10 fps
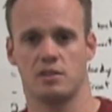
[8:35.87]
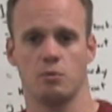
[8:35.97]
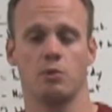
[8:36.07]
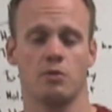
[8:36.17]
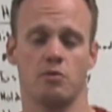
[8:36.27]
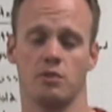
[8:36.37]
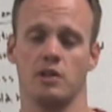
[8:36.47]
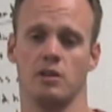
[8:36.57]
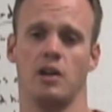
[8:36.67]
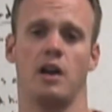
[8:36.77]
So we want to
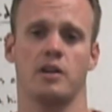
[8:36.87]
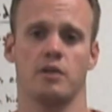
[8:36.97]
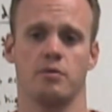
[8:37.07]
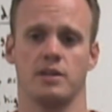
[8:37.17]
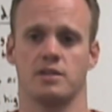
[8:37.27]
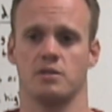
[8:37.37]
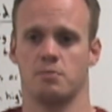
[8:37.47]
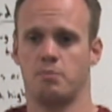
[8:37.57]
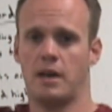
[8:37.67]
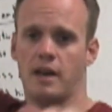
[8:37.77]
really lock our wrist so
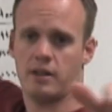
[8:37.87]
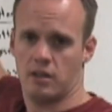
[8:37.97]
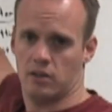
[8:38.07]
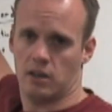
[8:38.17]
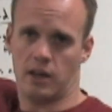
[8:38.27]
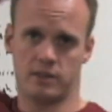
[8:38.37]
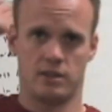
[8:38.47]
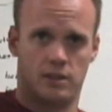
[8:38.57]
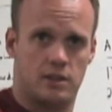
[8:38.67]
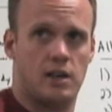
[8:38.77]
it's back,
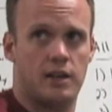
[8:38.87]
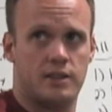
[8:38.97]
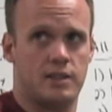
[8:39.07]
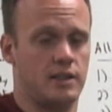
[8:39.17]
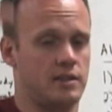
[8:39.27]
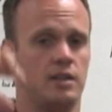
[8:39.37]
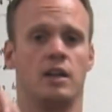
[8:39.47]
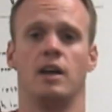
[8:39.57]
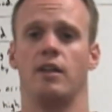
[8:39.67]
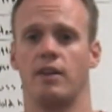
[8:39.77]
locked, contact.
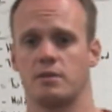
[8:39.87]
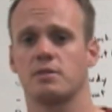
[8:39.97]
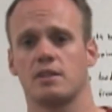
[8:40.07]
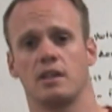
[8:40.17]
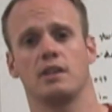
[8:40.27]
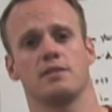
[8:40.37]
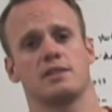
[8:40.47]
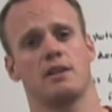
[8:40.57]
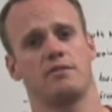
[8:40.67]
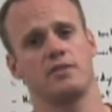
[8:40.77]
And that's what's going to give us
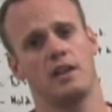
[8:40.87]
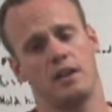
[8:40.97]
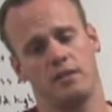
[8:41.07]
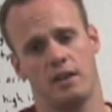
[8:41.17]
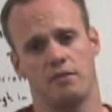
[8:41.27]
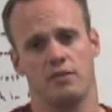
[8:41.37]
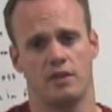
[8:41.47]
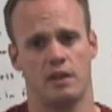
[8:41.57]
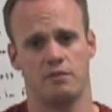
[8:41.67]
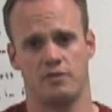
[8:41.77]
that
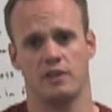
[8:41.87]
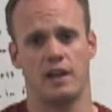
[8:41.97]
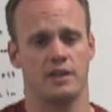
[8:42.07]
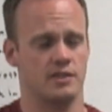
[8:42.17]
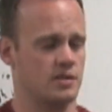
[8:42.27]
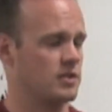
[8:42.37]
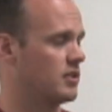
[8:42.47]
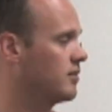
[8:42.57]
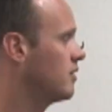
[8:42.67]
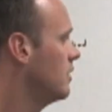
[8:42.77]
flat
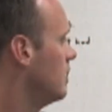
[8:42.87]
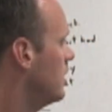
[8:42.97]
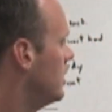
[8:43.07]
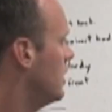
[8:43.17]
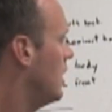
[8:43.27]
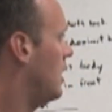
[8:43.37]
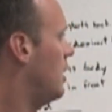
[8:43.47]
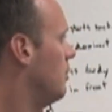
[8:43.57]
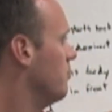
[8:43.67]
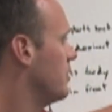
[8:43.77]
serve.
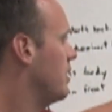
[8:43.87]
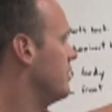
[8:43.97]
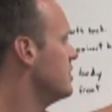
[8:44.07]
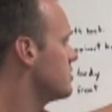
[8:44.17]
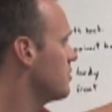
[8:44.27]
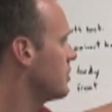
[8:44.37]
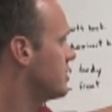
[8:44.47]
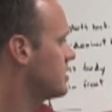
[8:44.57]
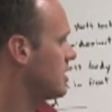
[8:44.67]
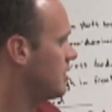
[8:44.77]
And these are
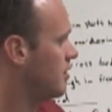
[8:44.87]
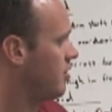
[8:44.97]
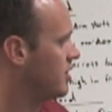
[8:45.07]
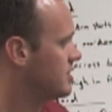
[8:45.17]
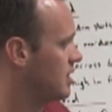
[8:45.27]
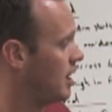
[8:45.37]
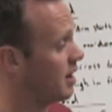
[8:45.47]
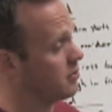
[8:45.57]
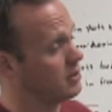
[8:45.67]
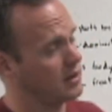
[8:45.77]
kind of the things that
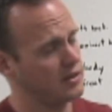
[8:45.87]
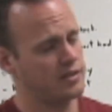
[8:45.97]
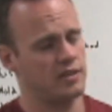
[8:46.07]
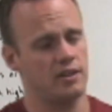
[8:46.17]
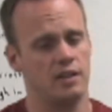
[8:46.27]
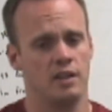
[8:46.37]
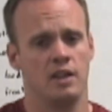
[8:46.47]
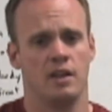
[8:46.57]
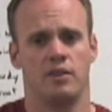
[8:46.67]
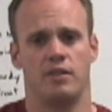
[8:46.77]
I really see
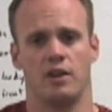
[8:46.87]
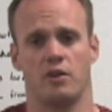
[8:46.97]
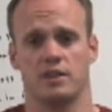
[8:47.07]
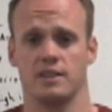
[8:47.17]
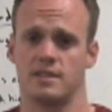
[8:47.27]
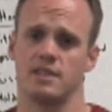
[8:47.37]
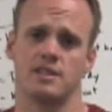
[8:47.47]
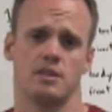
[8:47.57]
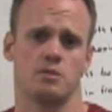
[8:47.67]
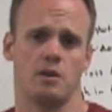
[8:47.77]
that are
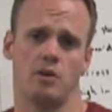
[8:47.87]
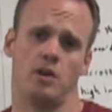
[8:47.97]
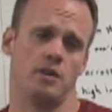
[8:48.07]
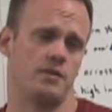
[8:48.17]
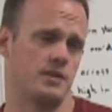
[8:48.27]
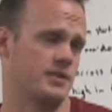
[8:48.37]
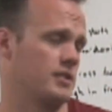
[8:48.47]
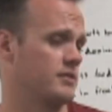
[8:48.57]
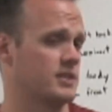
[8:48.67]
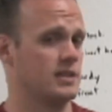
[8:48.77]
consistent throughout all of our
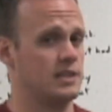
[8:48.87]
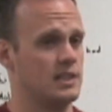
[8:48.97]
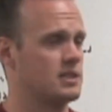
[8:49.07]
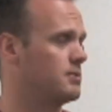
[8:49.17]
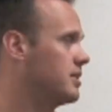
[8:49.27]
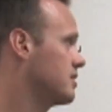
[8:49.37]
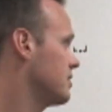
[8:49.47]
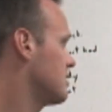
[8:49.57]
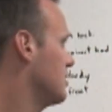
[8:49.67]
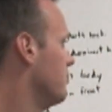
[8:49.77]
serves, that need to be
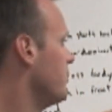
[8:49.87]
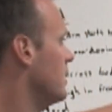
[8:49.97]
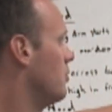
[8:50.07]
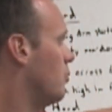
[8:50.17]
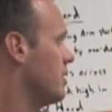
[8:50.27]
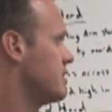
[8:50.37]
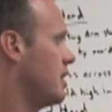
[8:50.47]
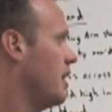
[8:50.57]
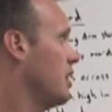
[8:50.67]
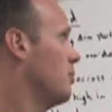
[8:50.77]
consistent. One is the
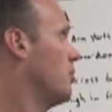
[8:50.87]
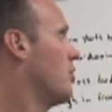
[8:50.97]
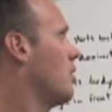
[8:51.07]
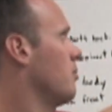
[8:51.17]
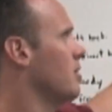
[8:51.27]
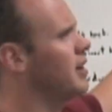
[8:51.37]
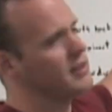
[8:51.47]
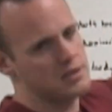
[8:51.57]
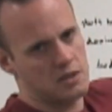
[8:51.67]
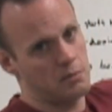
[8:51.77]
high elbow arm. A lot
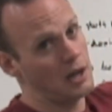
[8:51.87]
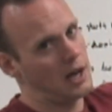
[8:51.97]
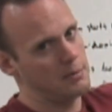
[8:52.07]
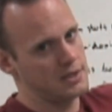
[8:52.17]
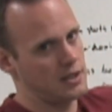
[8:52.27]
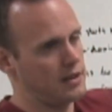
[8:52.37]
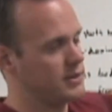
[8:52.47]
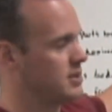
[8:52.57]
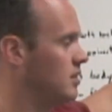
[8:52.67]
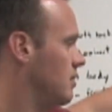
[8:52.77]
of these are going to be opposite,
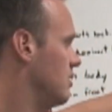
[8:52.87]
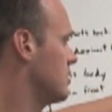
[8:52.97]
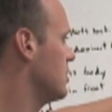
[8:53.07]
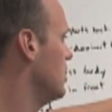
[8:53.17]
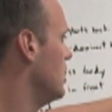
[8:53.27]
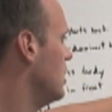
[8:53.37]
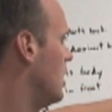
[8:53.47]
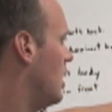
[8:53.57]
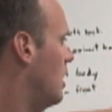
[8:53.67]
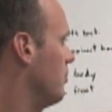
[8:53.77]
obviously, of these.
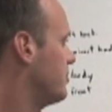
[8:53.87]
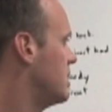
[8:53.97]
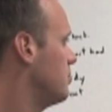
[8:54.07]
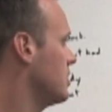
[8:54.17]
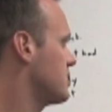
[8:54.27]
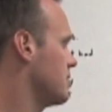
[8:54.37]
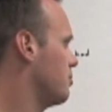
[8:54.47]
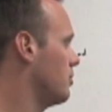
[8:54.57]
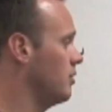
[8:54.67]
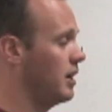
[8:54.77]
Keeping it
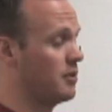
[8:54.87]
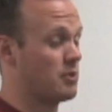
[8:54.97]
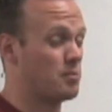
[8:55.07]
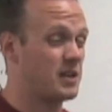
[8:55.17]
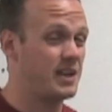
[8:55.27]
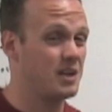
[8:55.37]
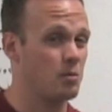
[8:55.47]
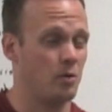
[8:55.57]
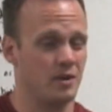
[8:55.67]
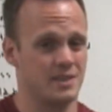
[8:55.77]
simple and
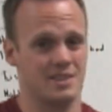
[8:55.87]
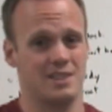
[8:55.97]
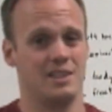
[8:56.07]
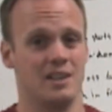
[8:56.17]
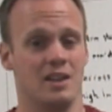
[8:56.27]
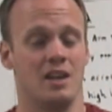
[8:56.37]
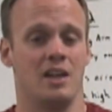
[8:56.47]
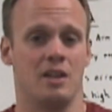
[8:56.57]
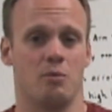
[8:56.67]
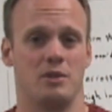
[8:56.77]
repeatable is the key.
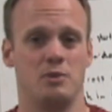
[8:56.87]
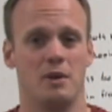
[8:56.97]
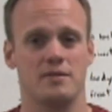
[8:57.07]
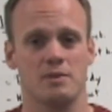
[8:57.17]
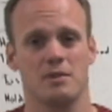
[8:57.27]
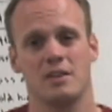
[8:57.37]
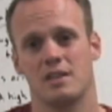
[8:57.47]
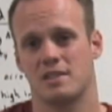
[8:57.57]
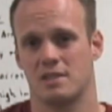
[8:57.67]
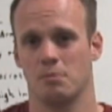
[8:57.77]
When you have something
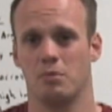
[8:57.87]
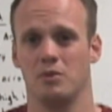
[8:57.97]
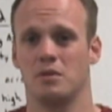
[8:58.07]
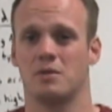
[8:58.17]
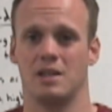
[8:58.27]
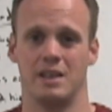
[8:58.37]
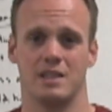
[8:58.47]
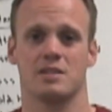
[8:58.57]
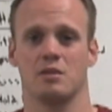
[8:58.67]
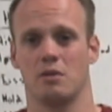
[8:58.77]
that's simple, you can
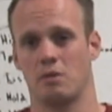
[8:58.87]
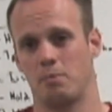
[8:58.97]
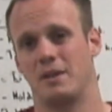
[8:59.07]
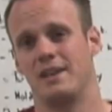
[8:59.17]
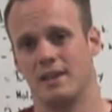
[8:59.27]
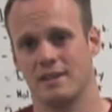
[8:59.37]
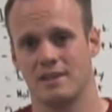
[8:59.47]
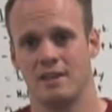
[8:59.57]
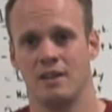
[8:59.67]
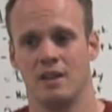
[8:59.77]
easily repeat it.